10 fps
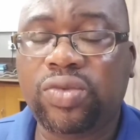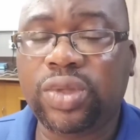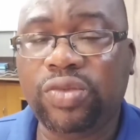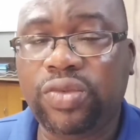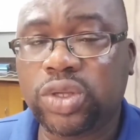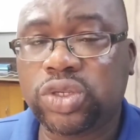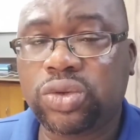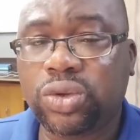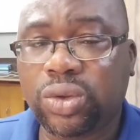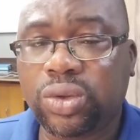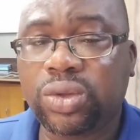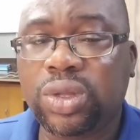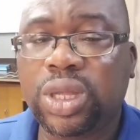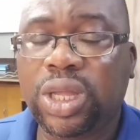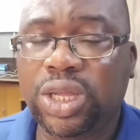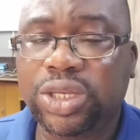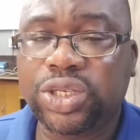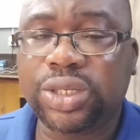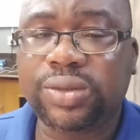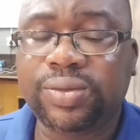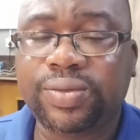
for the first stroke engine.